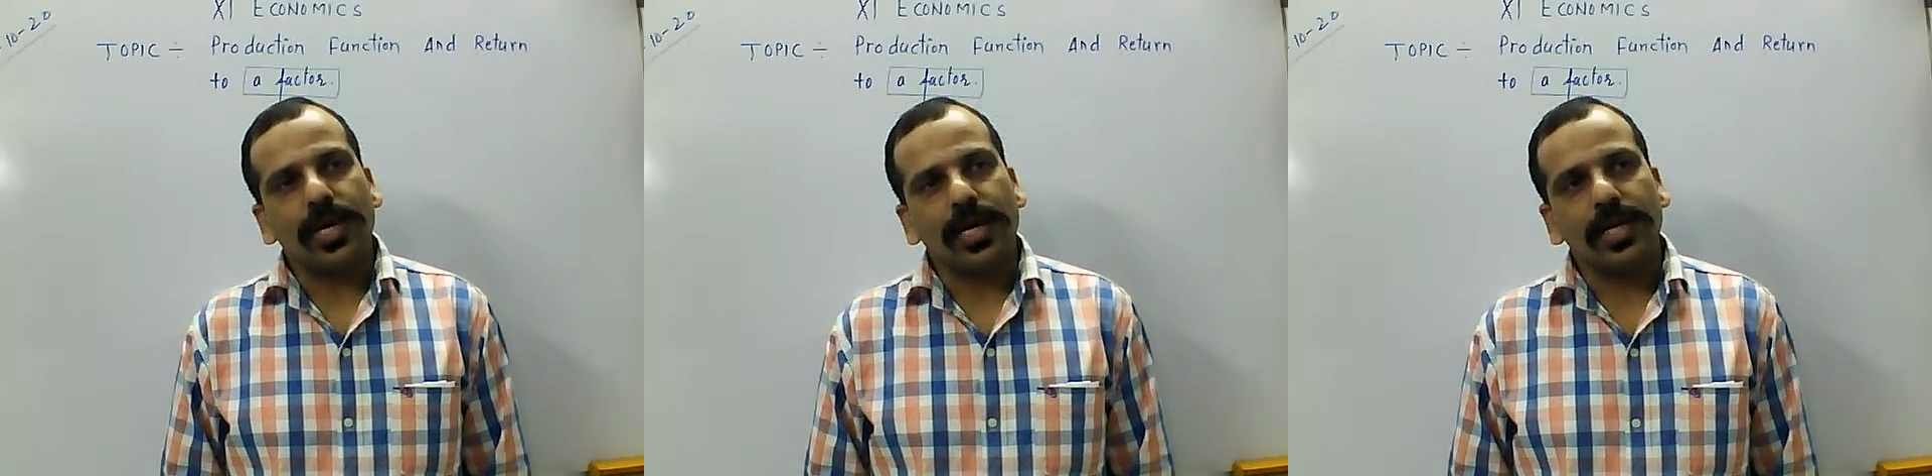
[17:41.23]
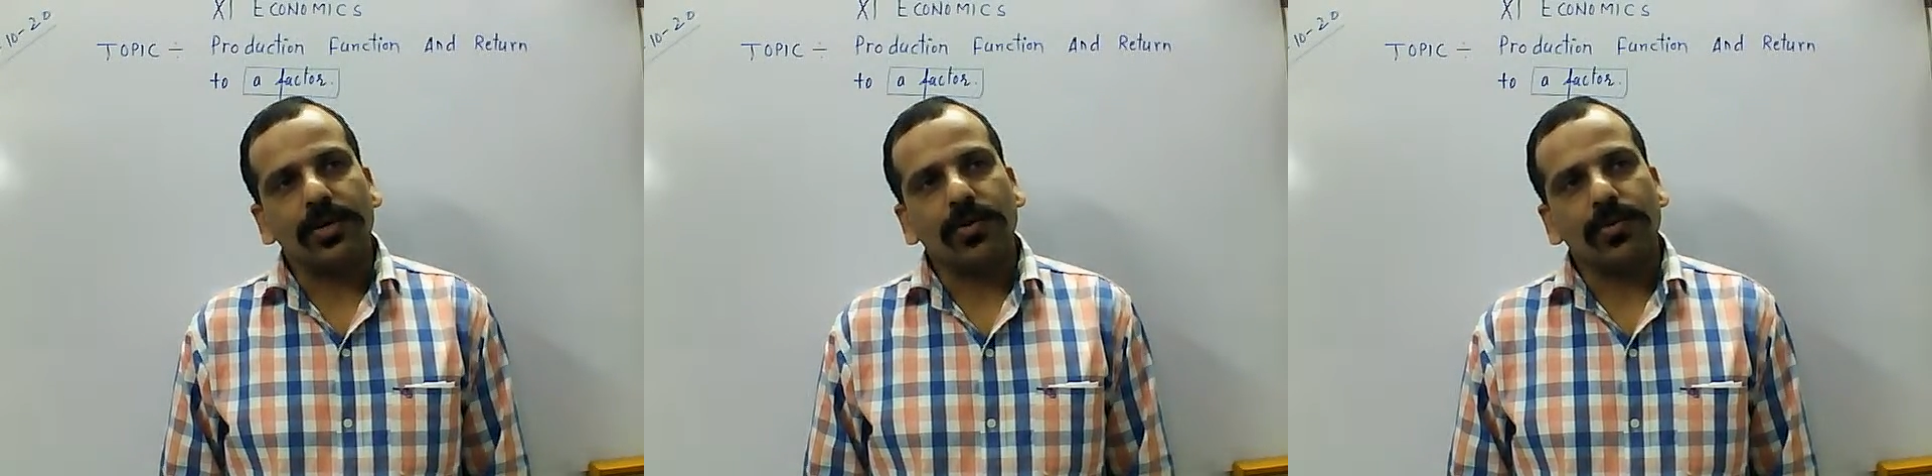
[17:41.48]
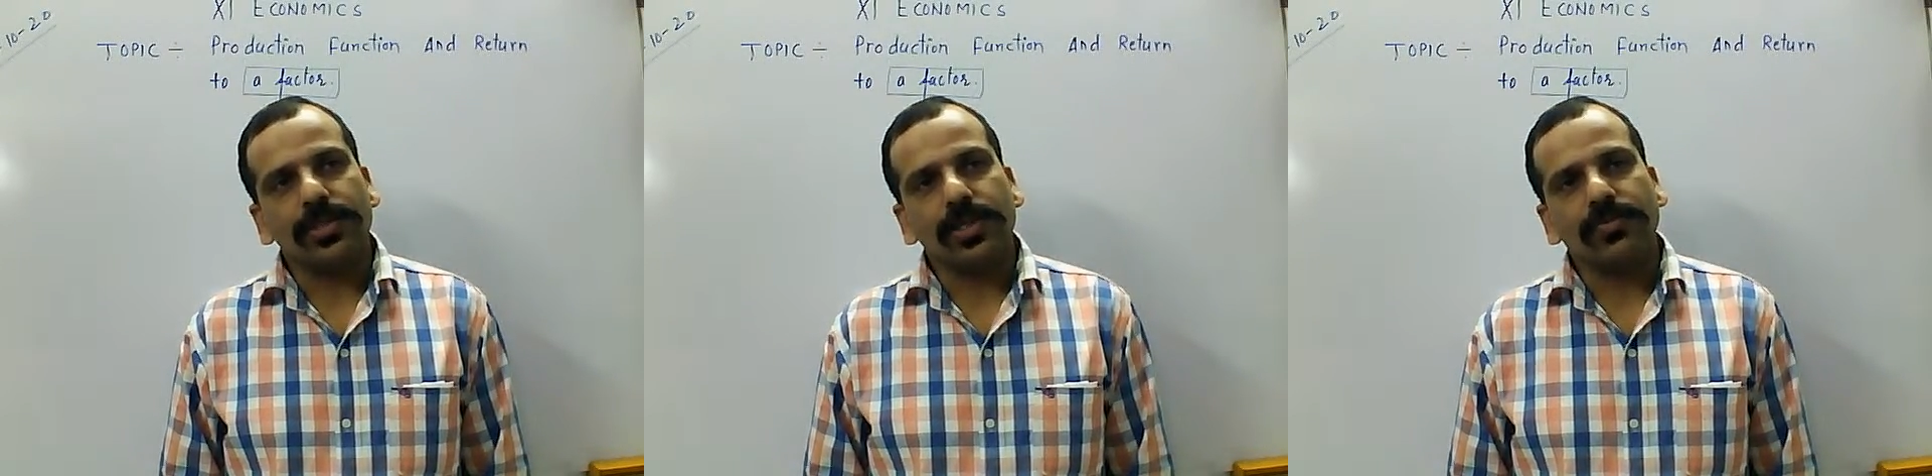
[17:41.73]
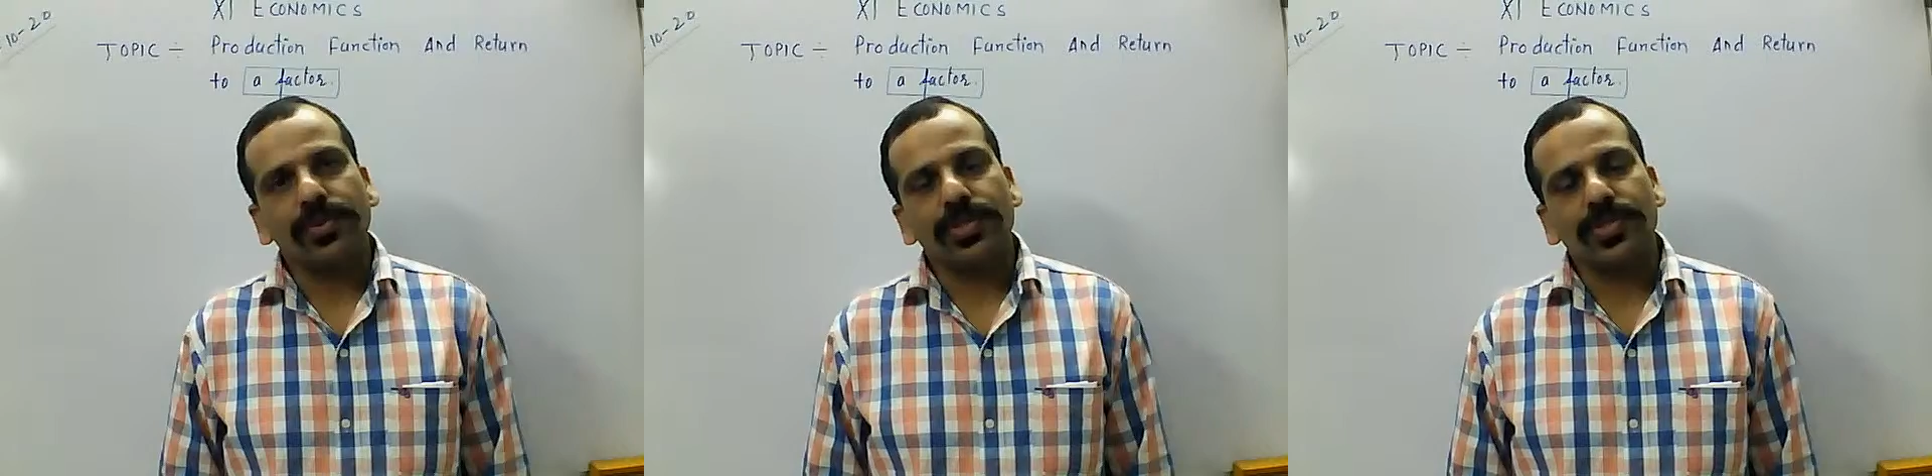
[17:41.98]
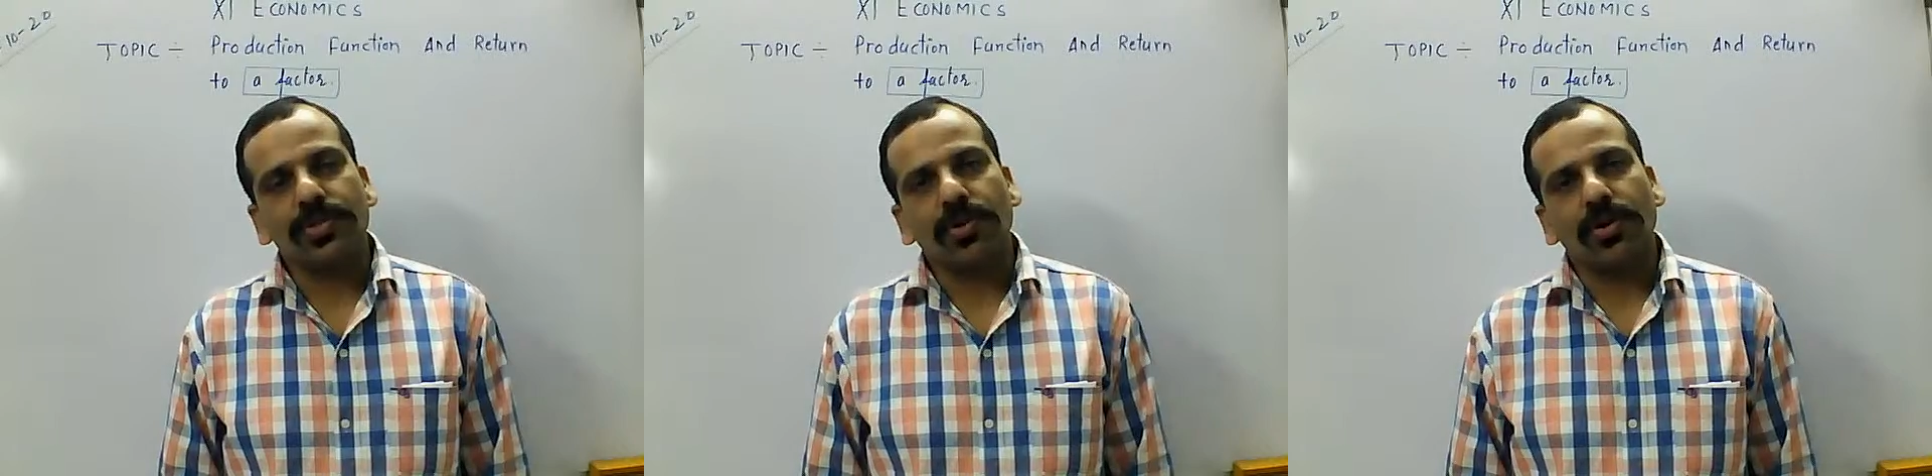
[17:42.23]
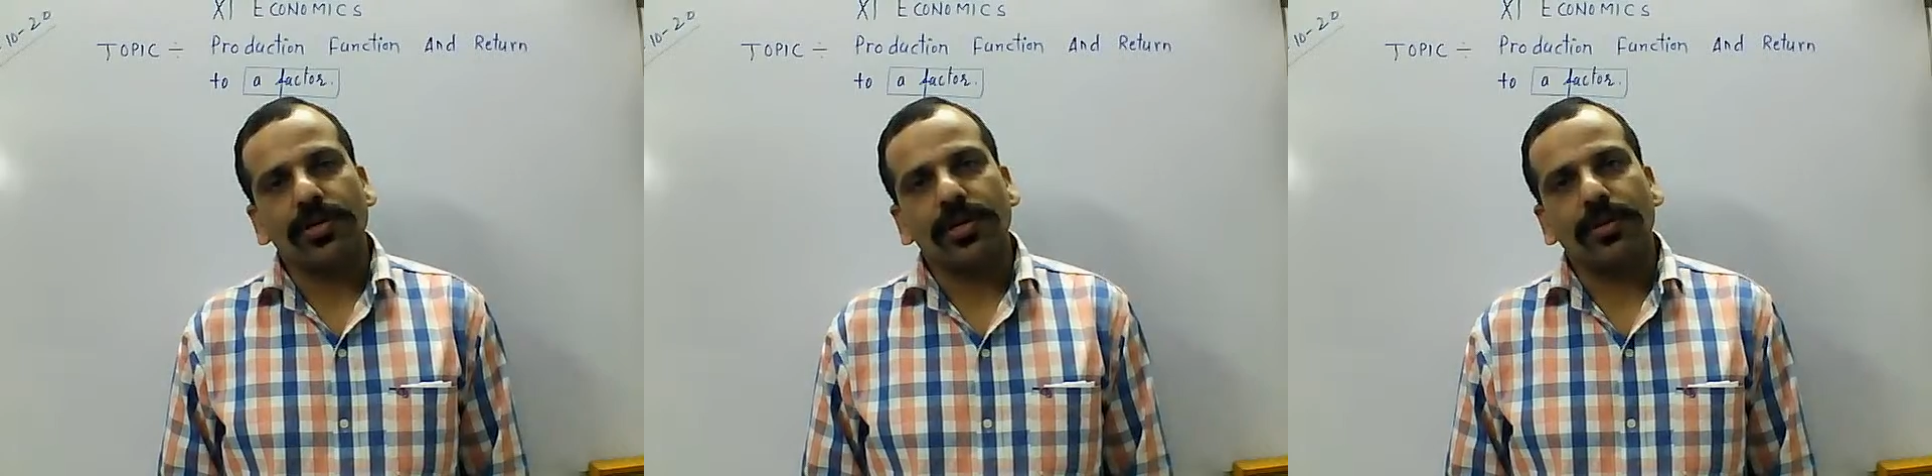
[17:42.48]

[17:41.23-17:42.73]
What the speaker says: any commodity which is not